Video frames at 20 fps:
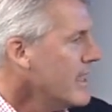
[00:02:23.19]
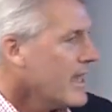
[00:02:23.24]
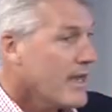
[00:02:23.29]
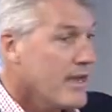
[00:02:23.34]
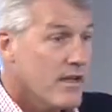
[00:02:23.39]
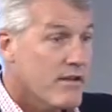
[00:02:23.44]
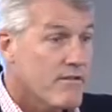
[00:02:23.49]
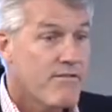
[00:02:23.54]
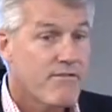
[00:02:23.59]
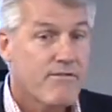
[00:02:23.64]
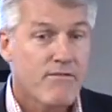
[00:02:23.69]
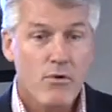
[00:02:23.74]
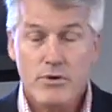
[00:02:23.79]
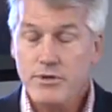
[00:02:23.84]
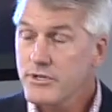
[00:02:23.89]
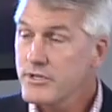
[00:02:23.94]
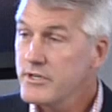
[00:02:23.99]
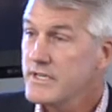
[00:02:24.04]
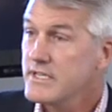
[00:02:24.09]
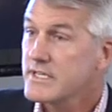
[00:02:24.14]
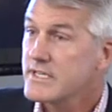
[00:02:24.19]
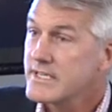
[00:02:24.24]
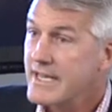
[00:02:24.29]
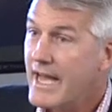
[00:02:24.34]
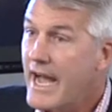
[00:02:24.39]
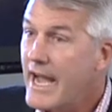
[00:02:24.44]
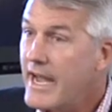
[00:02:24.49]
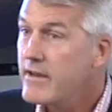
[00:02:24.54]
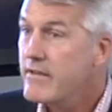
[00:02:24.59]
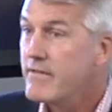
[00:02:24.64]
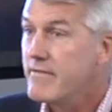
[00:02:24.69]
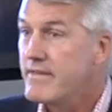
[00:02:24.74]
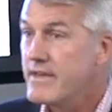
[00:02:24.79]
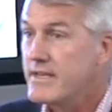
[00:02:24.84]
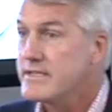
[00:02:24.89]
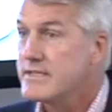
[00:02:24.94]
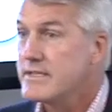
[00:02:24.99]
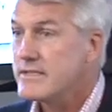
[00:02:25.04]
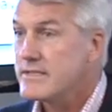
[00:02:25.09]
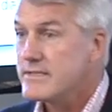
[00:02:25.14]
And the unfortunate side of
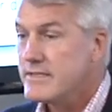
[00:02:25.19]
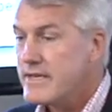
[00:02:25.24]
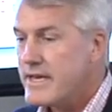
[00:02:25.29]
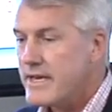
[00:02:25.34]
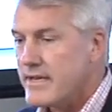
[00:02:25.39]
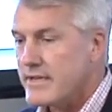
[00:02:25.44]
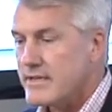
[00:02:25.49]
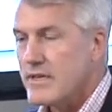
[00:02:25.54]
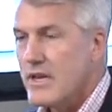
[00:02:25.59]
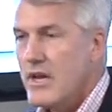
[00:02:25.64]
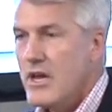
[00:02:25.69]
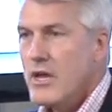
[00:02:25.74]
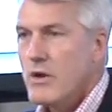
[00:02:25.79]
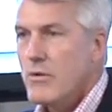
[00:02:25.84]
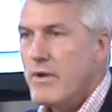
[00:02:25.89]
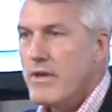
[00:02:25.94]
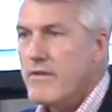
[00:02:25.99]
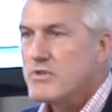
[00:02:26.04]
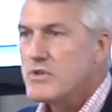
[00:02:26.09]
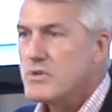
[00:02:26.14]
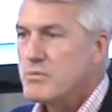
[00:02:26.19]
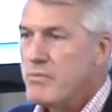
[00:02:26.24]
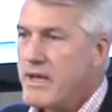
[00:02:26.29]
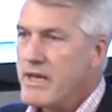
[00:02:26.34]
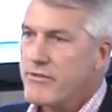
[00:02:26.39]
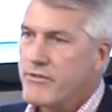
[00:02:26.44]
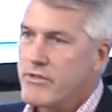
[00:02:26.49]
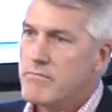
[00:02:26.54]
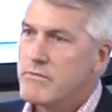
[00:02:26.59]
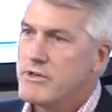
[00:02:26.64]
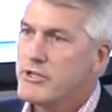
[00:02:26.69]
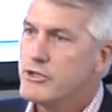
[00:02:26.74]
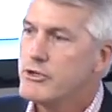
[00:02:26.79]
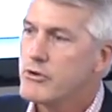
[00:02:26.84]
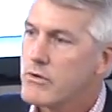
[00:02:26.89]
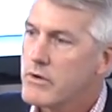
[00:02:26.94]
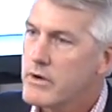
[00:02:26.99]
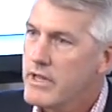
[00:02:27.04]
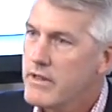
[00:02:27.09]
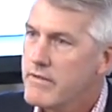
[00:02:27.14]
this is this: we have spent the
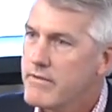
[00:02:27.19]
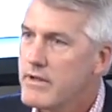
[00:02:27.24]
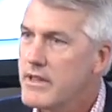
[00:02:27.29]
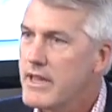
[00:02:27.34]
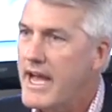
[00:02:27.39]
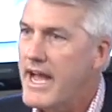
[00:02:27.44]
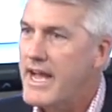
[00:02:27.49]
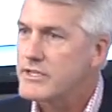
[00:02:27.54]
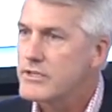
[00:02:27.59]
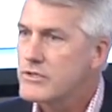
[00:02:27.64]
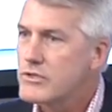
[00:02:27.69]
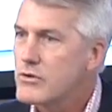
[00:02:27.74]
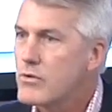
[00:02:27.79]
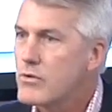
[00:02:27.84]
majority of the last